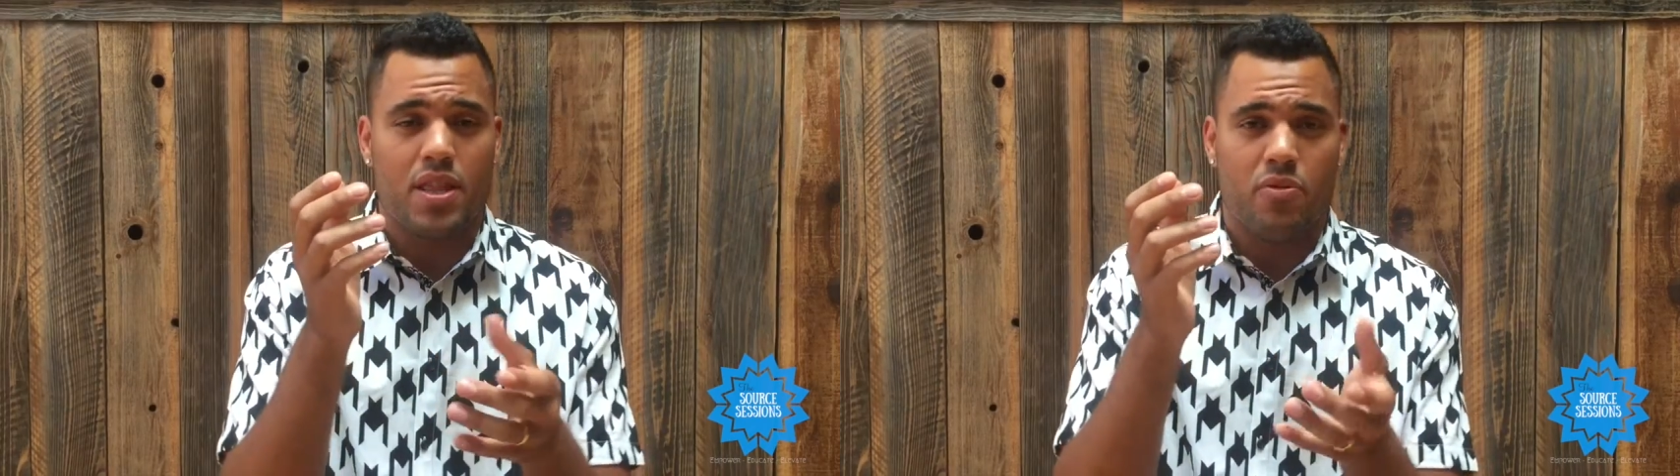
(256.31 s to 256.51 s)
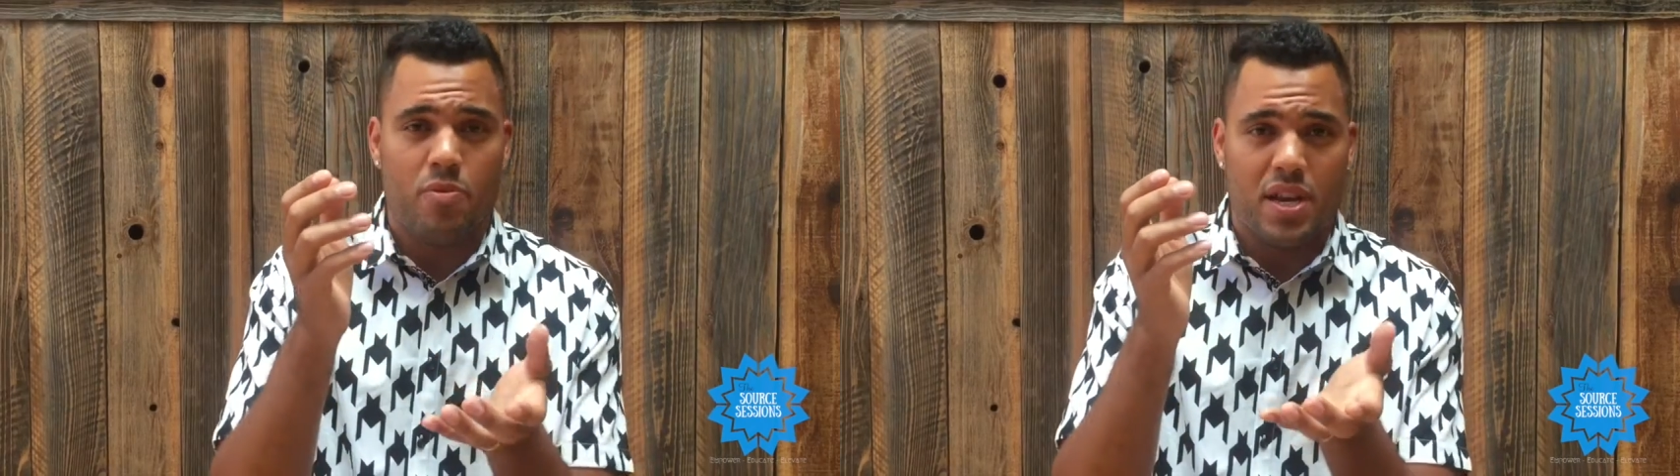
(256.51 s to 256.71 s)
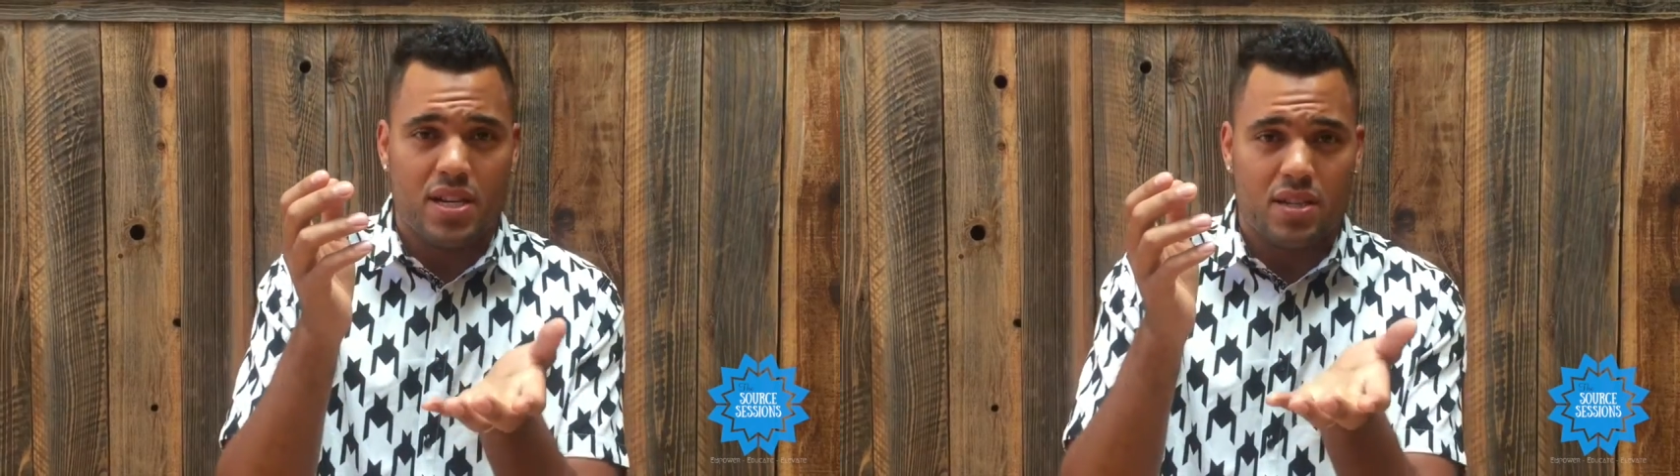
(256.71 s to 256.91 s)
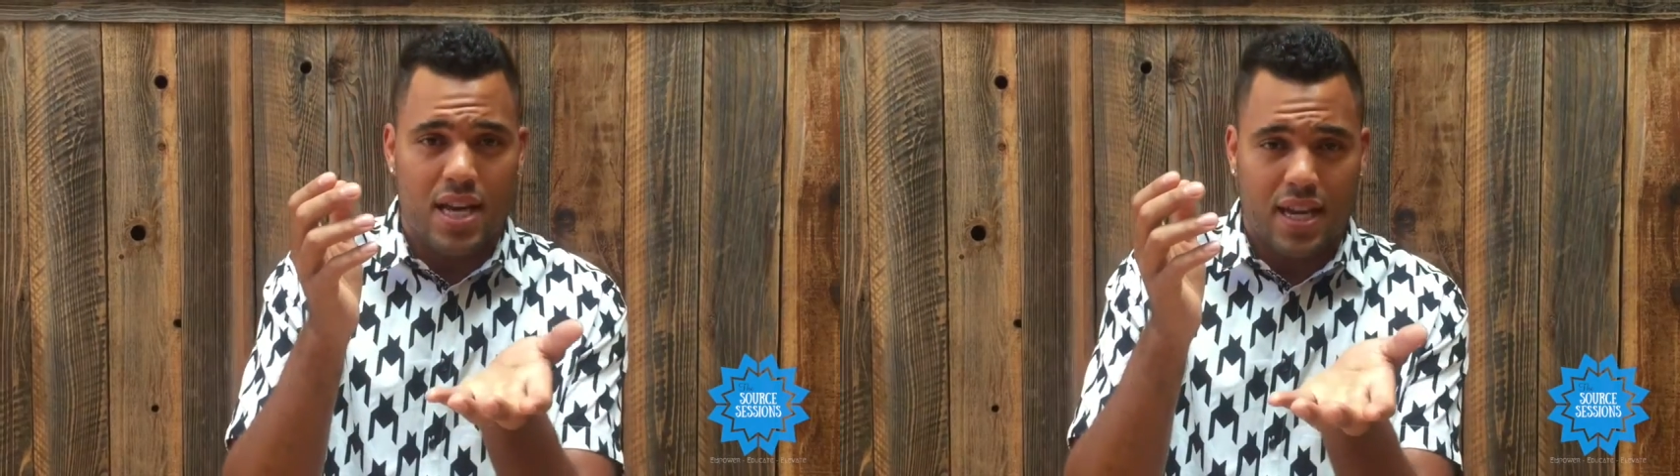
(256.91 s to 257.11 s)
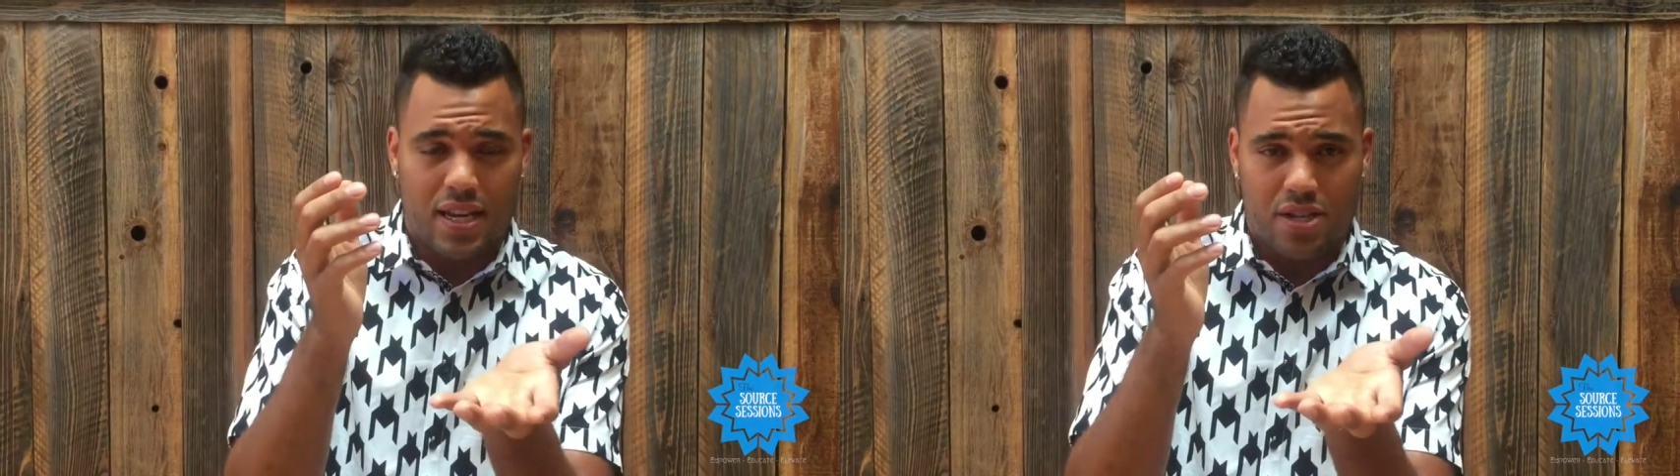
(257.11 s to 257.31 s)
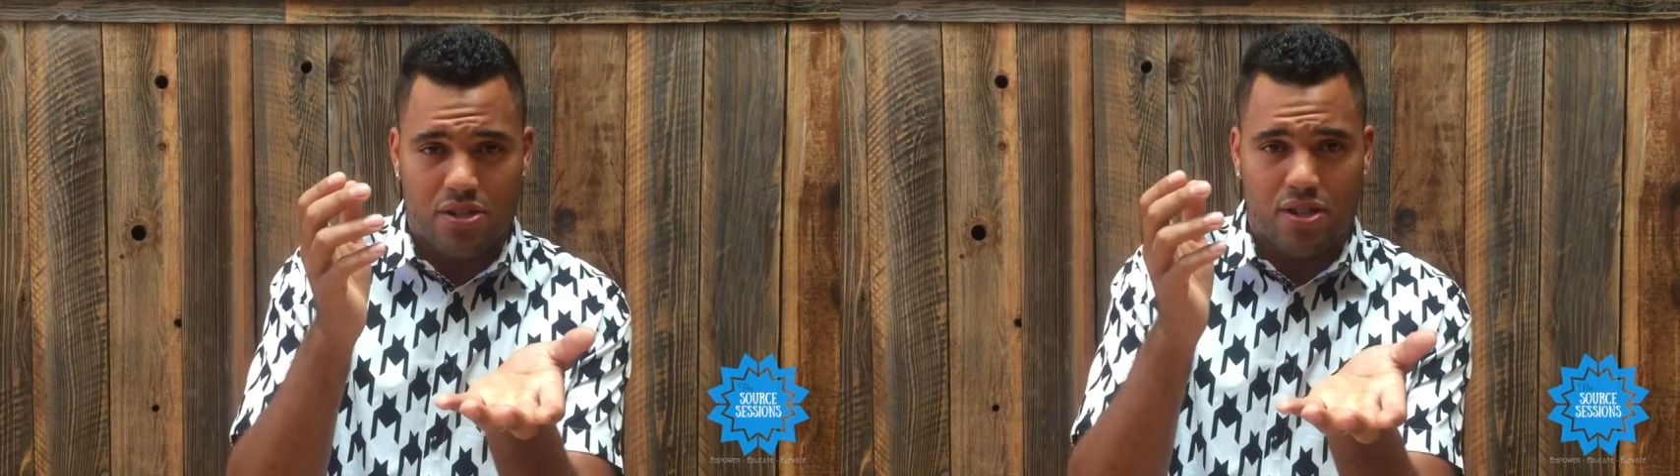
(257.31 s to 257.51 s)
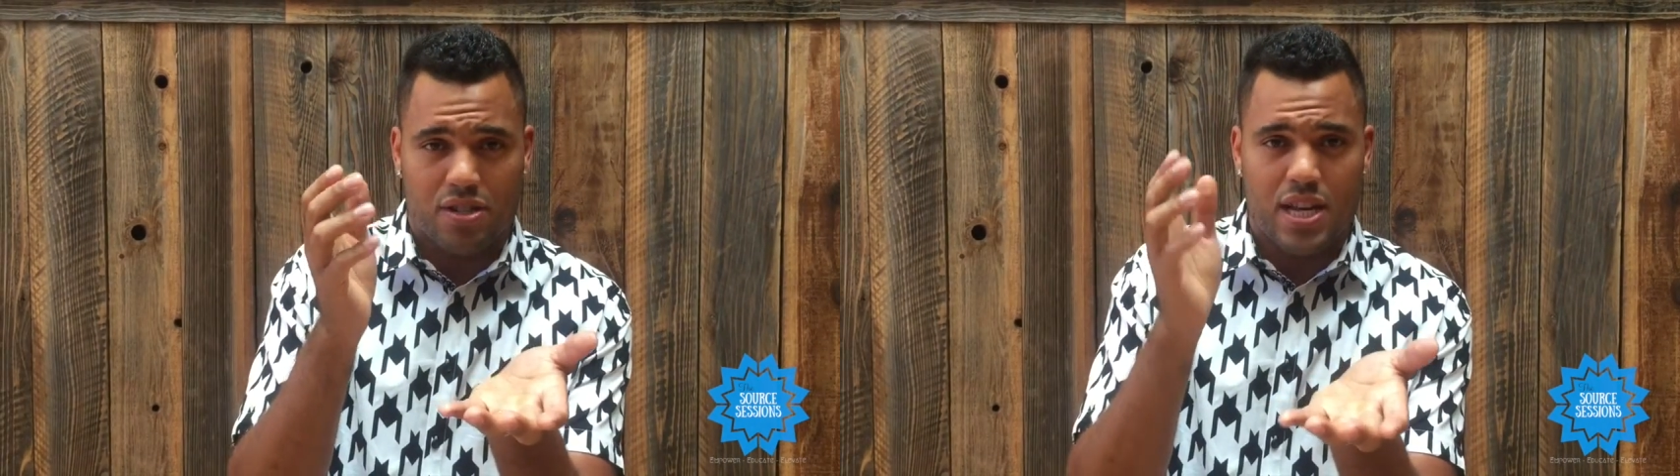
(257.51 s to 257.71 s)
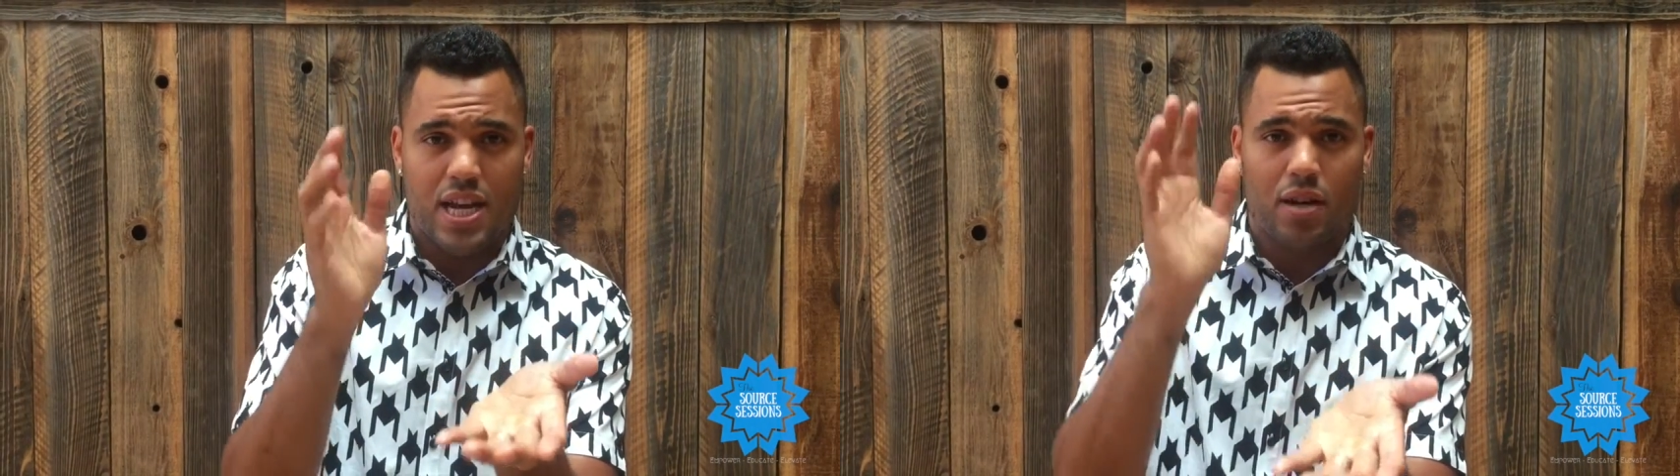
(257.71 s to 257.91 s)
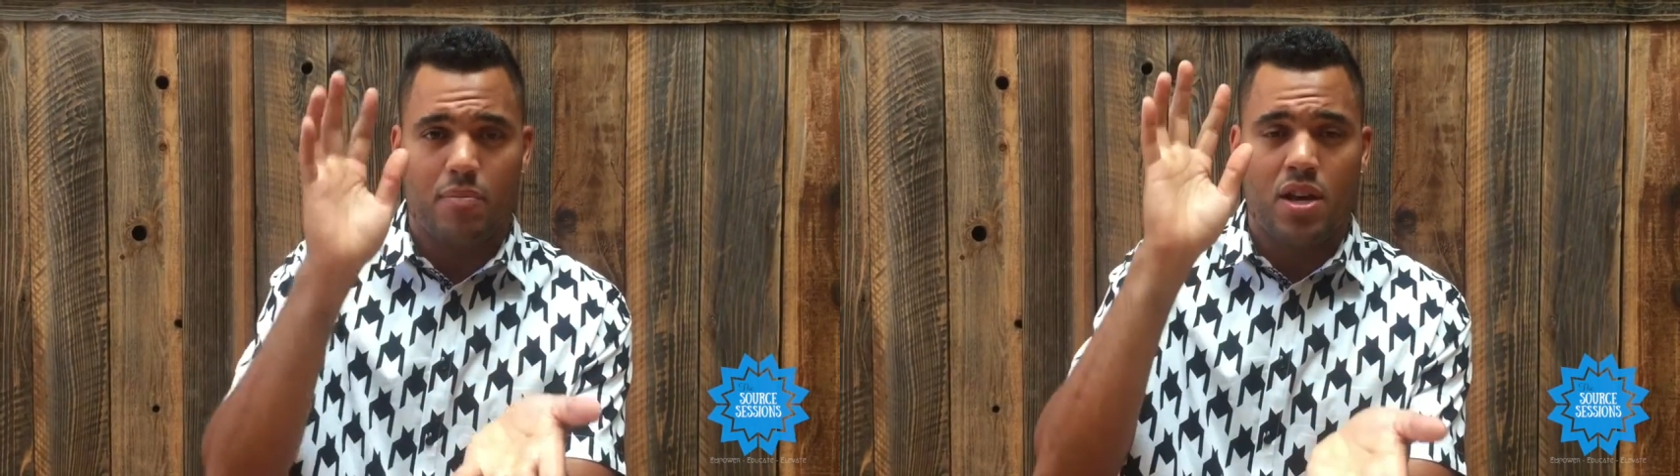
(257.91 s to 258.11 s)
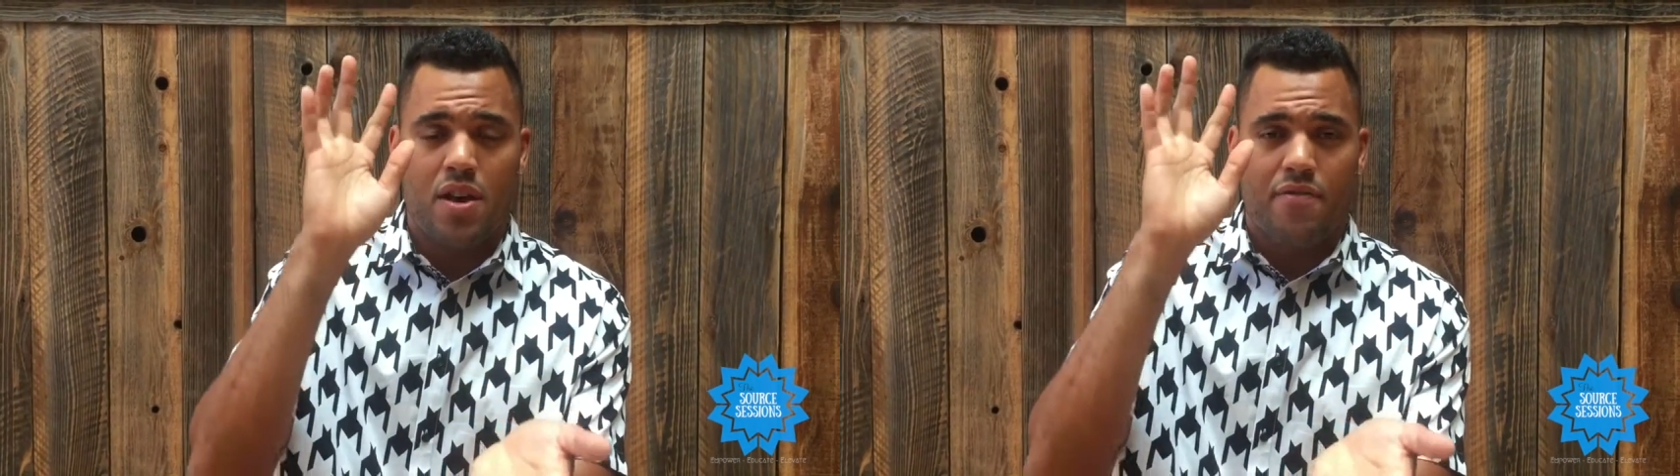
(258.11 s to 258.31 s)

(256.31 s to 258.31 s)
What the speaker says: and then we made a slight connection to the sacrum,